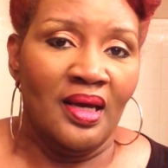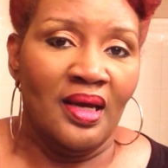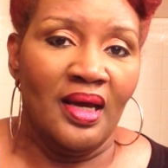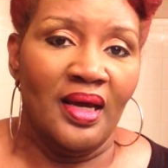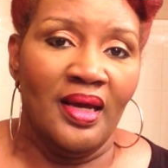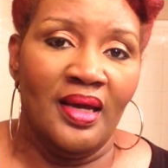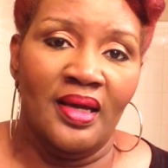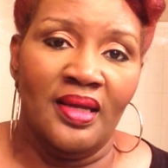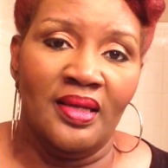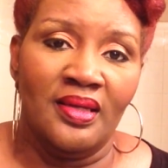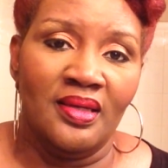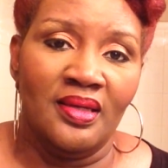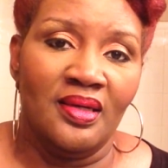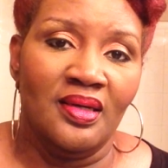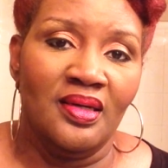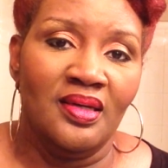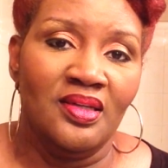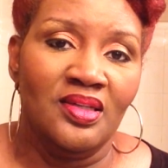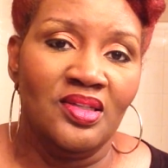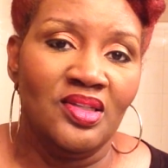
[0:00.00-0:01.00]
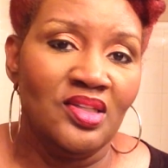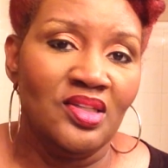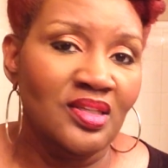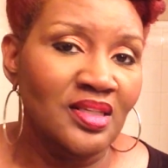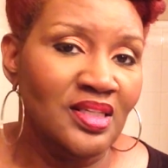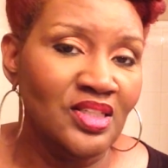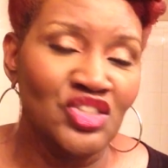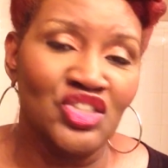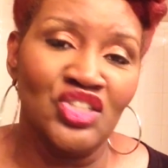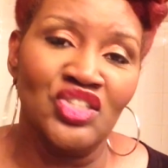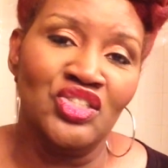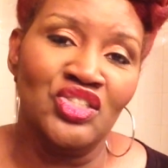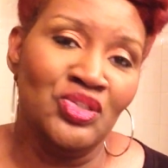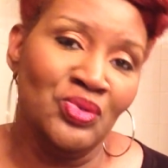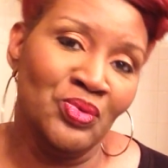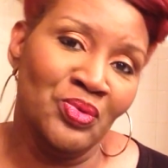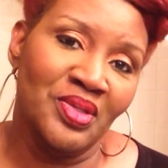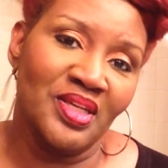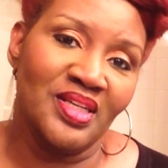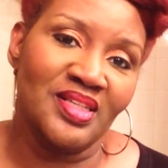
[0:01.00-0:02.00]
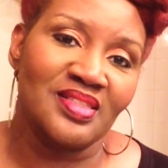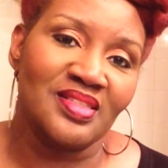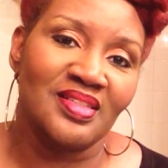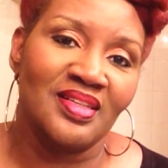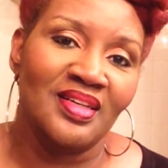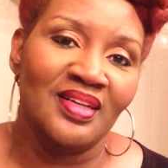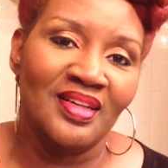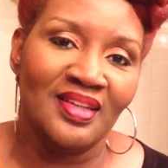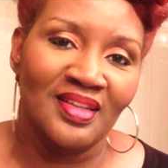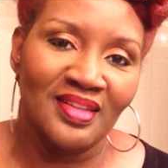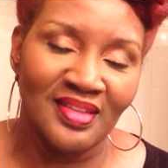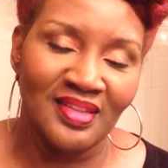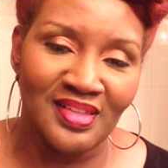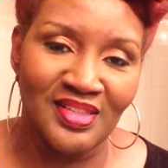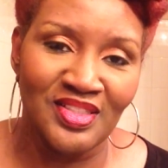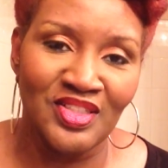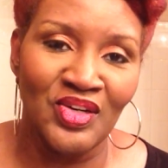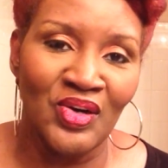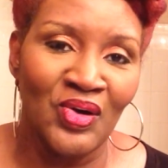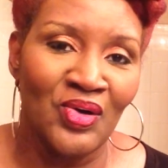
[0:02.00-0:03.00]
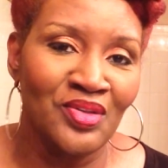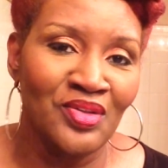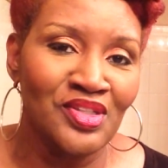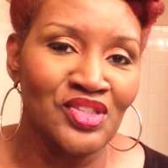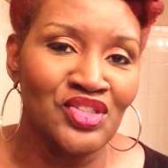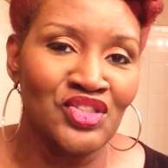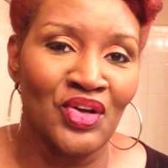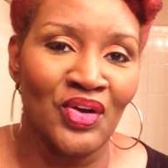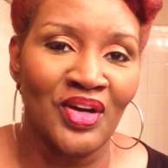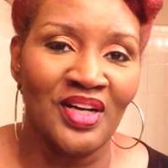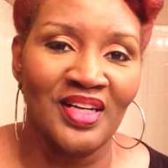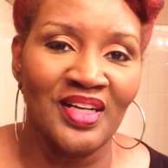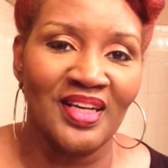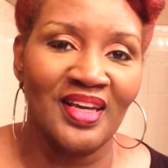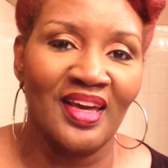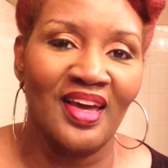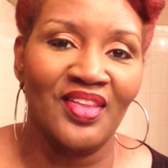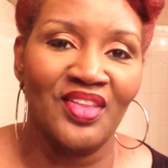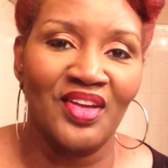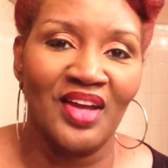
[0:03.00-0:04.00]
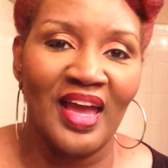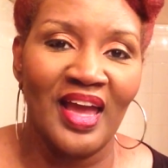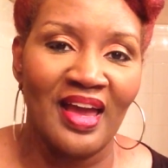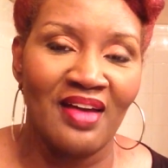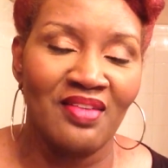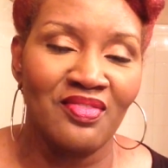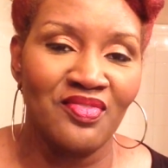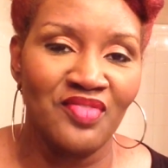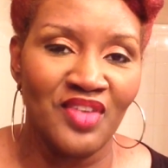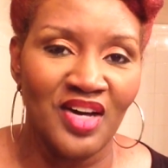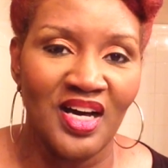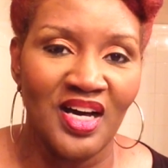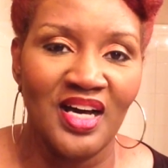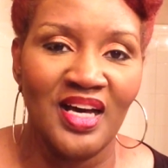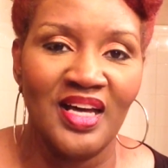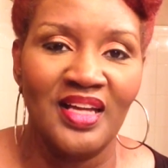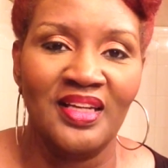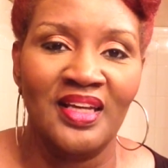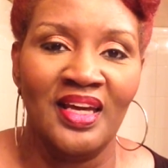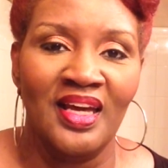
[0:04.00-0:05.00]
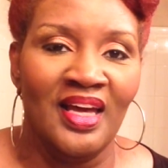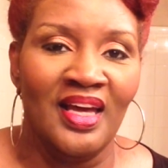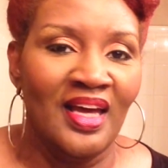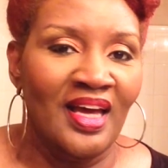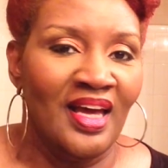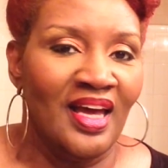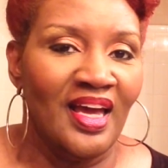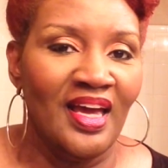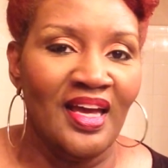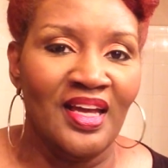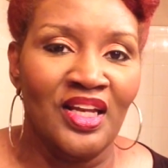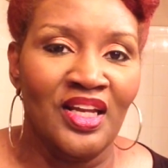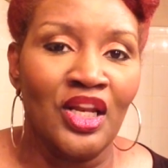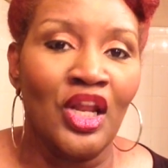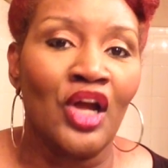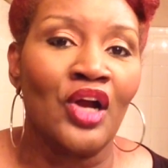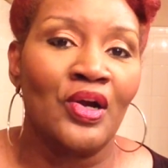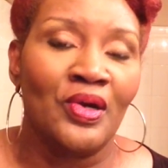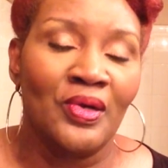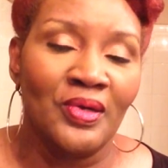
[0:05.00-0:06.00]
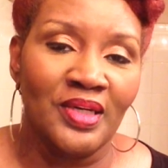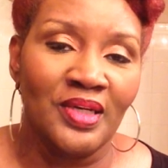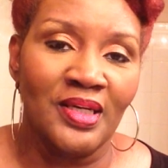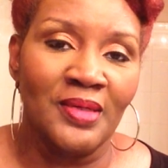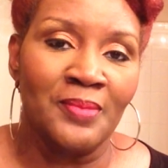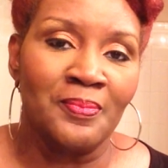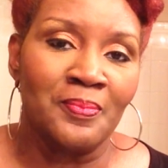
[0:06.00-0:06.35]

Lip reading: And let's just do this. Let's go on this journey together, have fun, and learn.